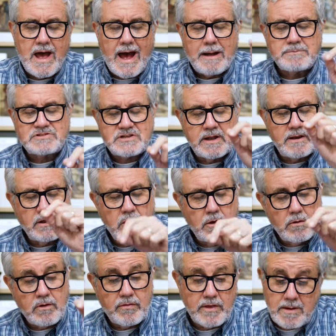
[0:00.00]
I'm sending
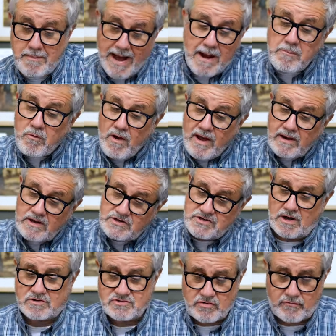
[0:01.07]
you to them." "I'm ready,"
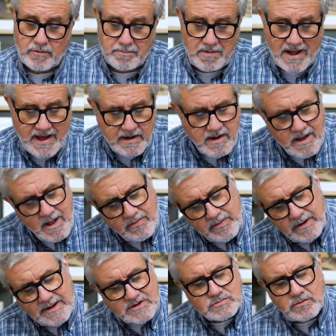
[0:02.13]
Joseph replied.
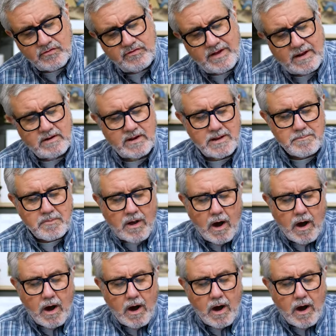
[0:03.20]
Then Israel said to him,